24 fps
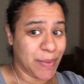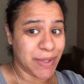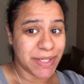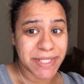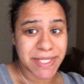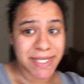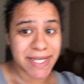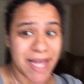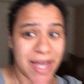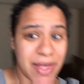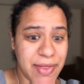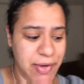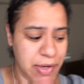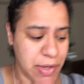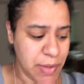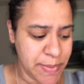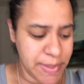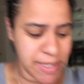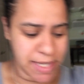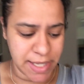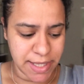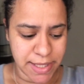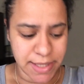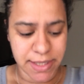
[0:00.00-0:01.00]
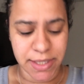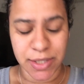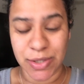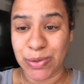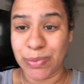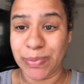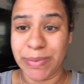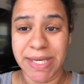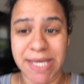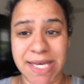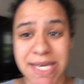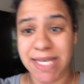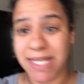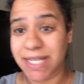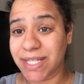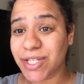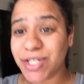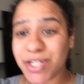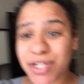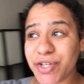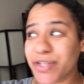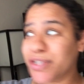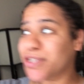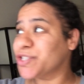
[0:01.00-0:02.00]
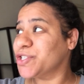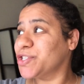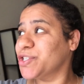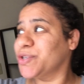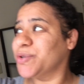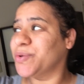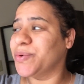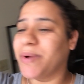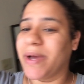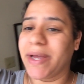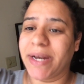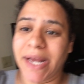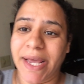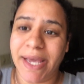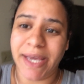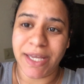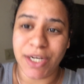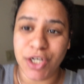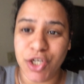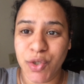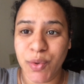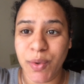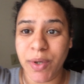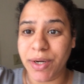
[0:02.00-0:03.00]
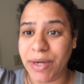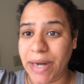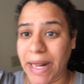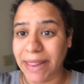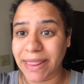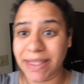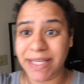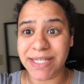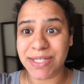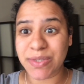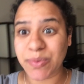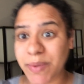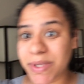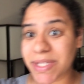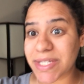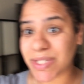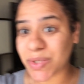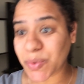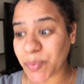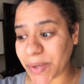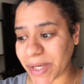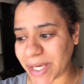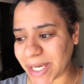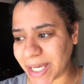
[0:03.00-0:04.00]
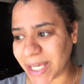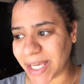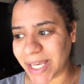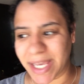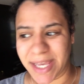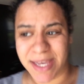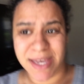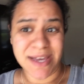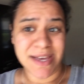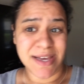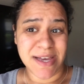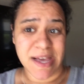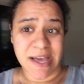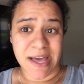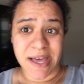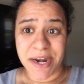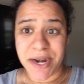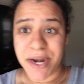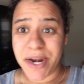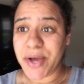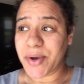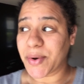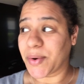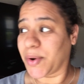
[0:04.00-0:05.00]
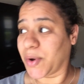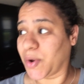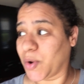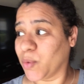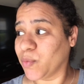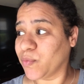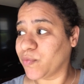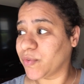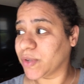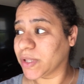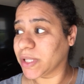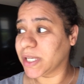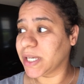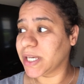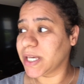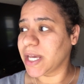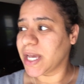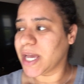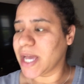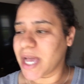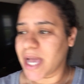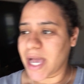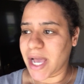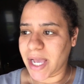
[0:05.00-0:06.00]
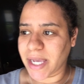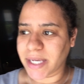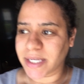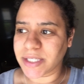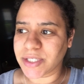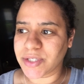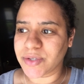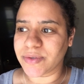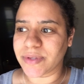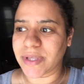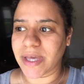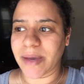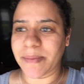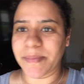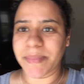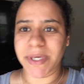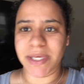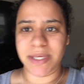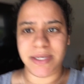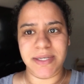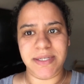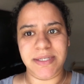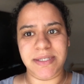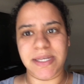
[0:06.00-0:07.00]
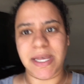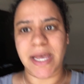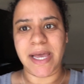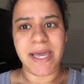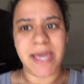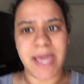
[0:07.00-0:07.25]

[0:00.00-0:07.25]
put together because it'll be easier to do and I can do it at least once a week. I don't know, hopefully I can do that because I